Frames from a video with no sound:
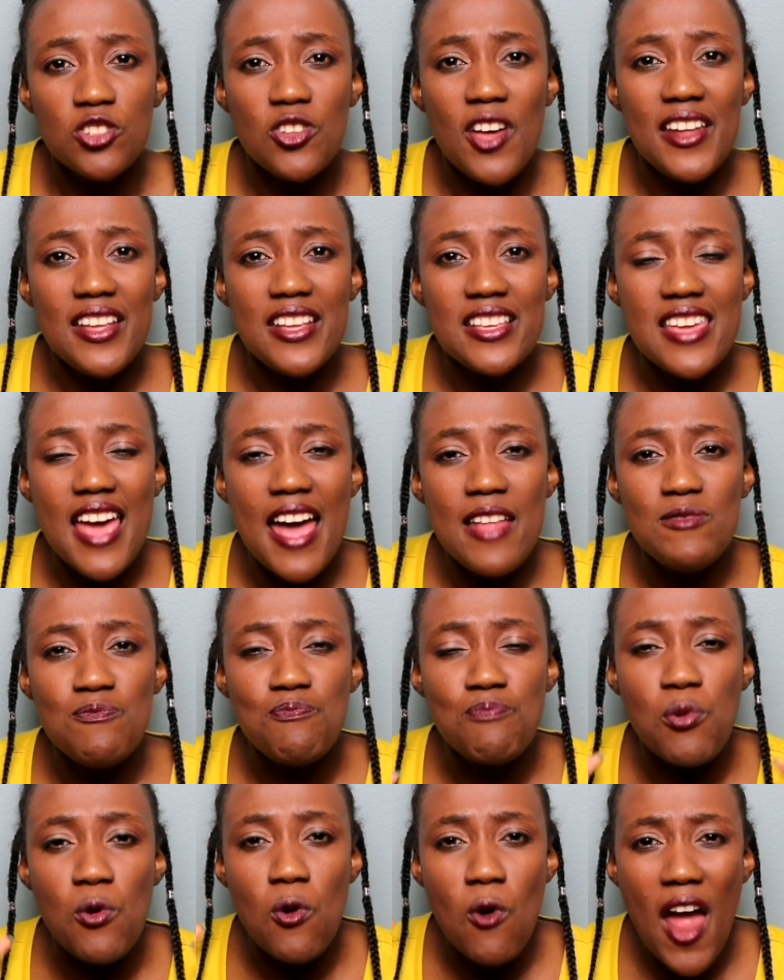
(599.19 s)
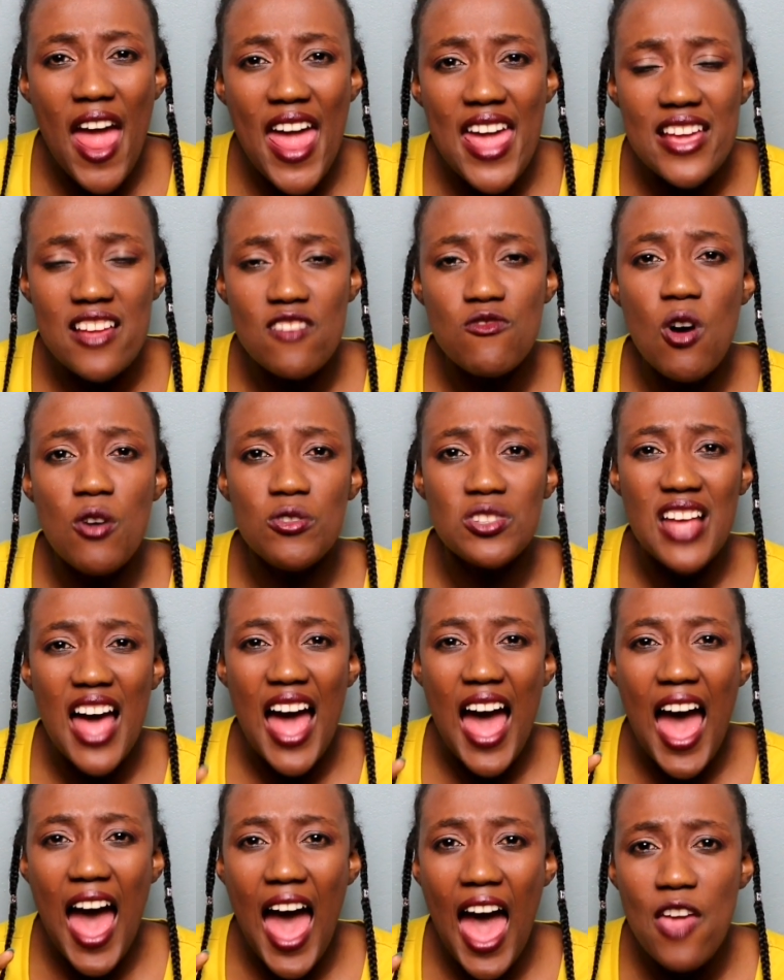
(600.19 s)
so that he can break
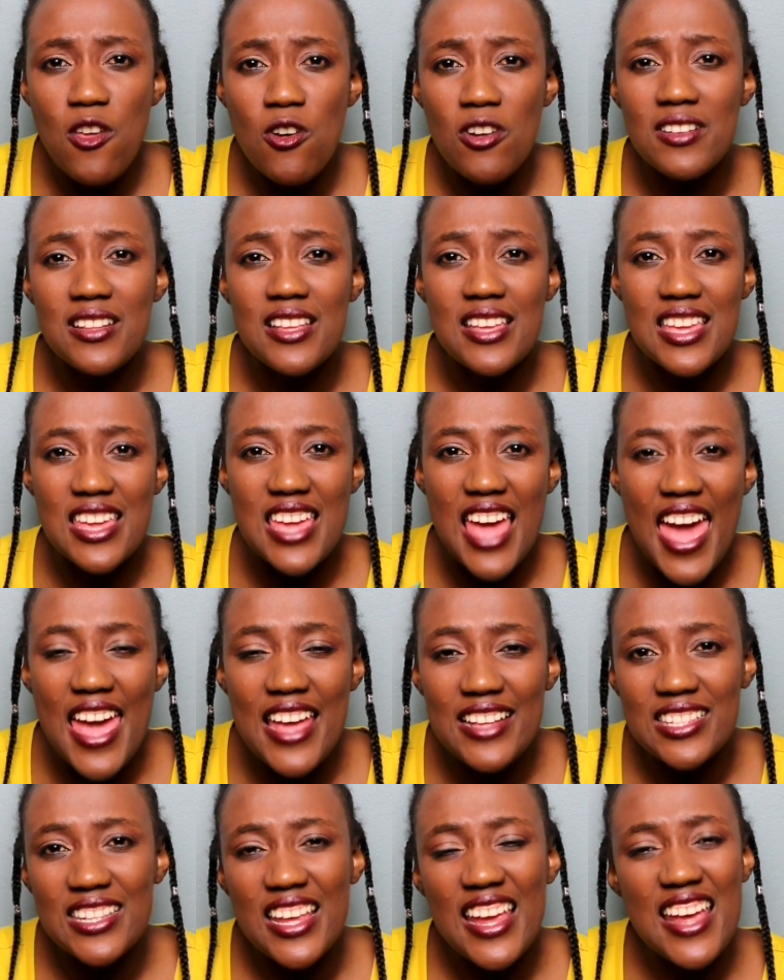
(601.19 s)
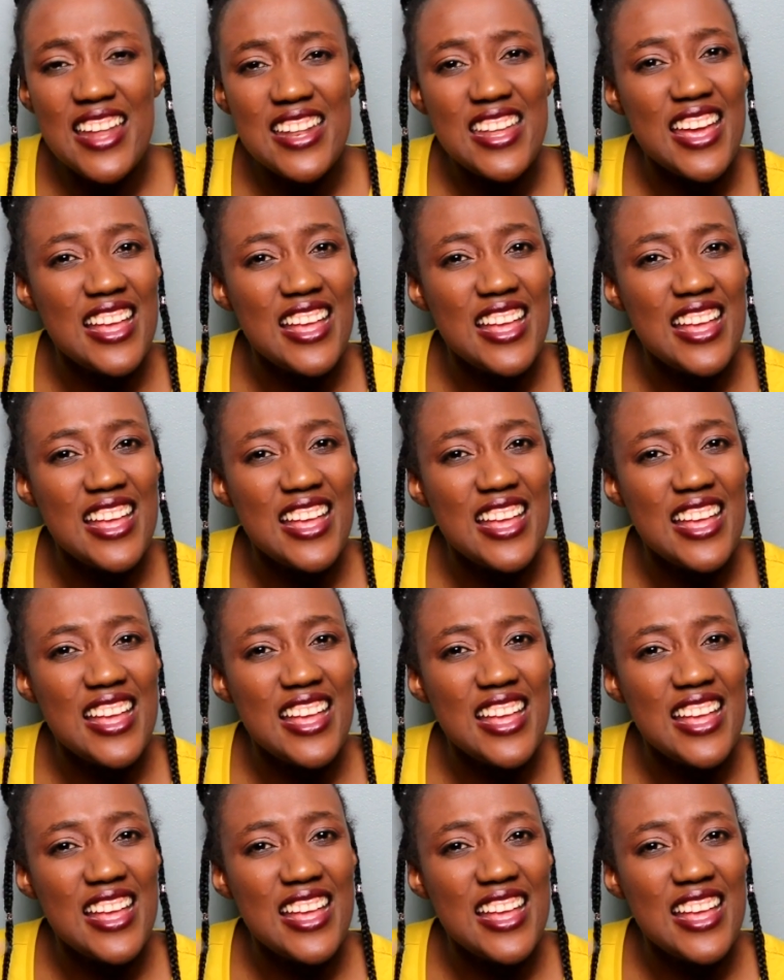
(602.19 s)
those iron gates in